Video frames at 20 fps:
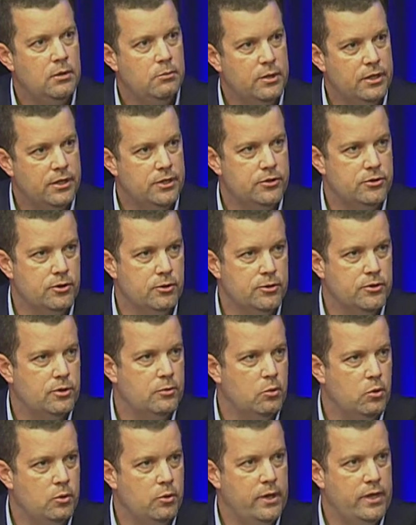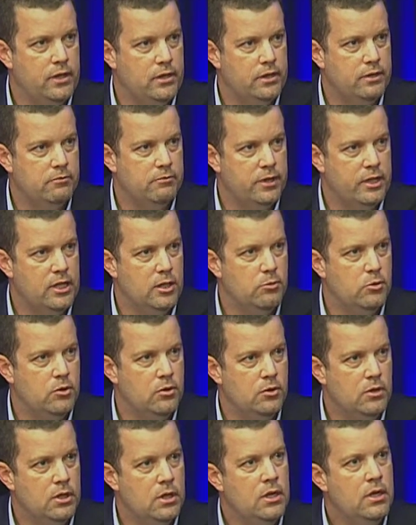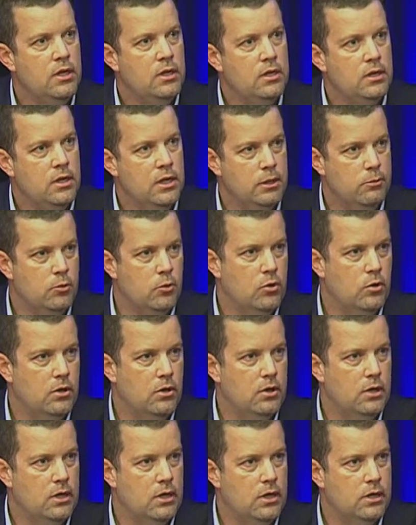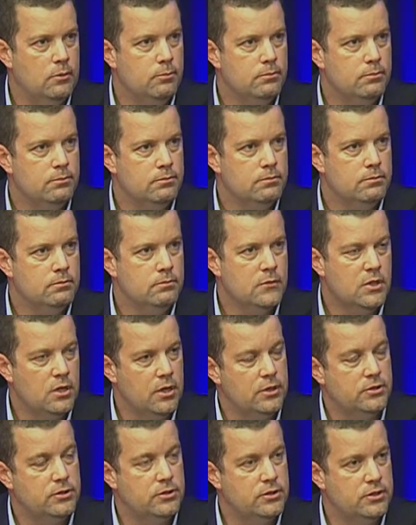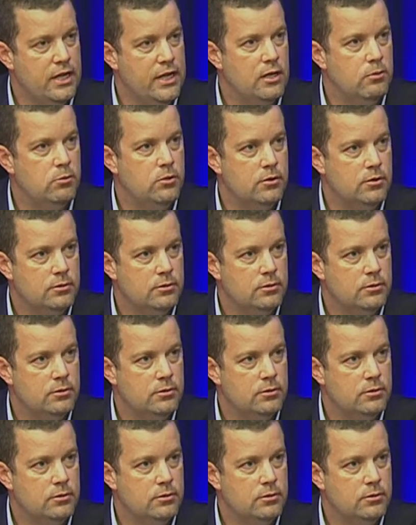because those are more readily available and more um, uh, sustainable.